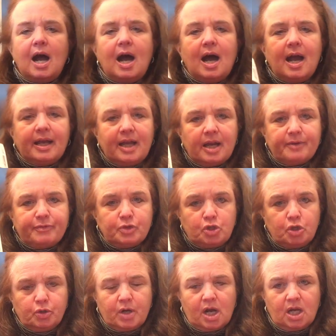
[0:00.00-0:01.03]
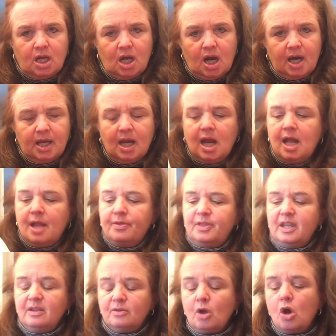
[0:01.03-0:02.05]
I got them for two ninety nine.
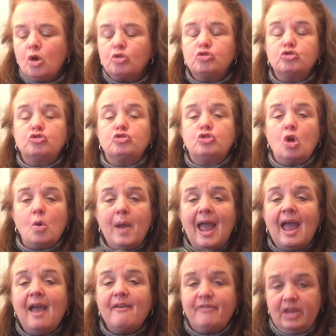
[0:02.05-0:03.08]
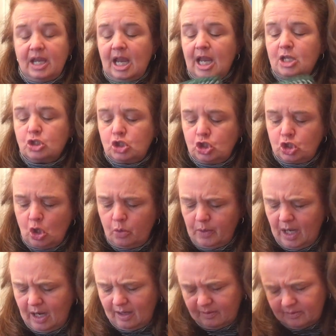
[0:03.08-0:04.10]
These are so heavy and so
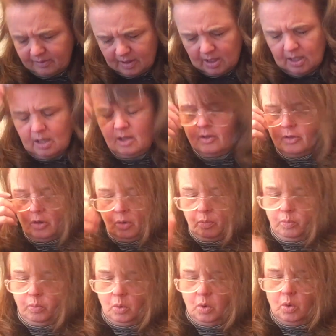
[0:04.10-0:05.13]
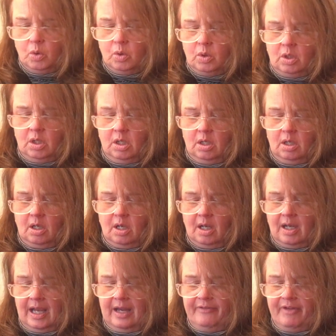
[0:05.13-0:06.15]
nice. They're wool,
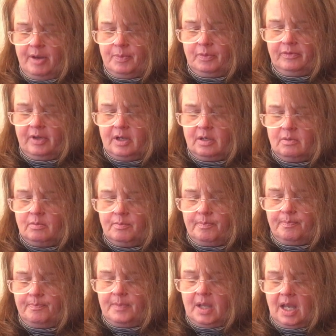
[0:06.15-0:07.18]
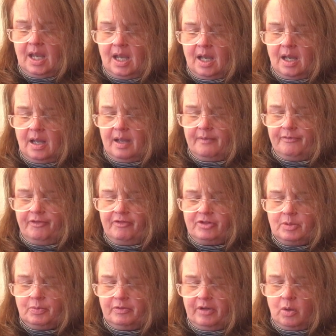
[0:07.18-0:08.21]
85%, uh,
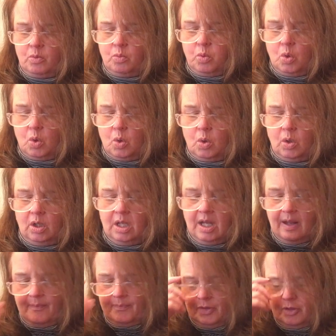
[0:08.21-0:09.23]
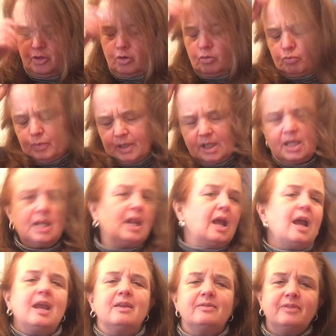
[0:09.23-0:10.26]
15% uh, uh, wool, they're really
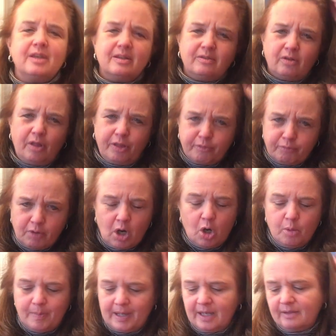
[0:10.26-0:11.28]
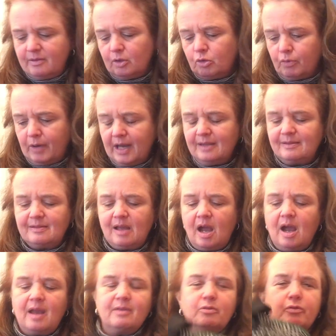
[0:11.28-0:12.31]
nice. It's a thrill, but it's a great
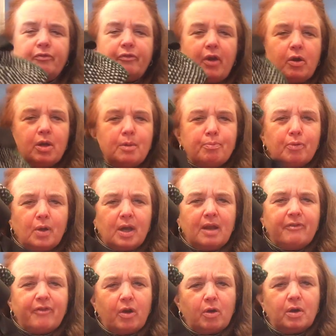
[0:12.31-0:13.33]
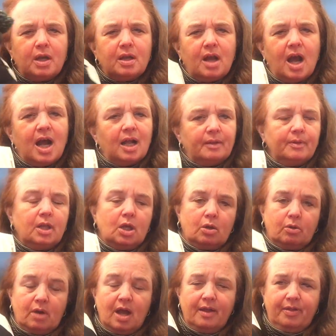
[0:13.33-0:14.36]
size. Very pretty, very, you
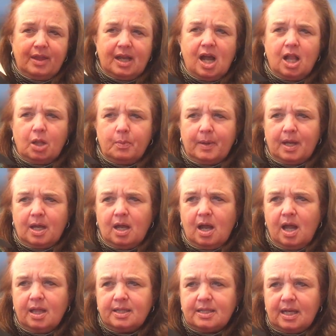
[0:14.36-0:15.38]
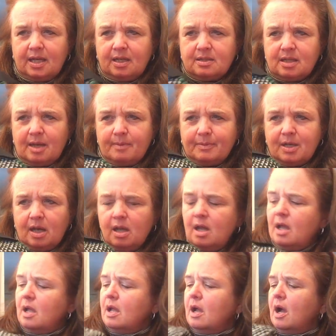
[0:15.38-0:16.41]
know, I think holiday type
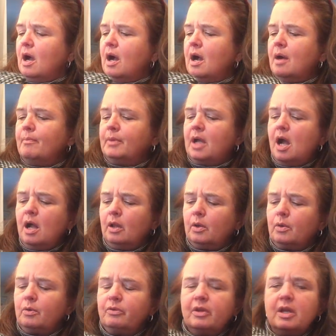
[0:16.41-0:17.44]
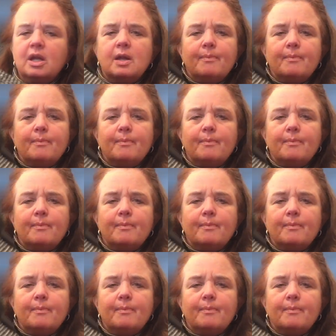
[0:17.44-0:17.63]
um, colors.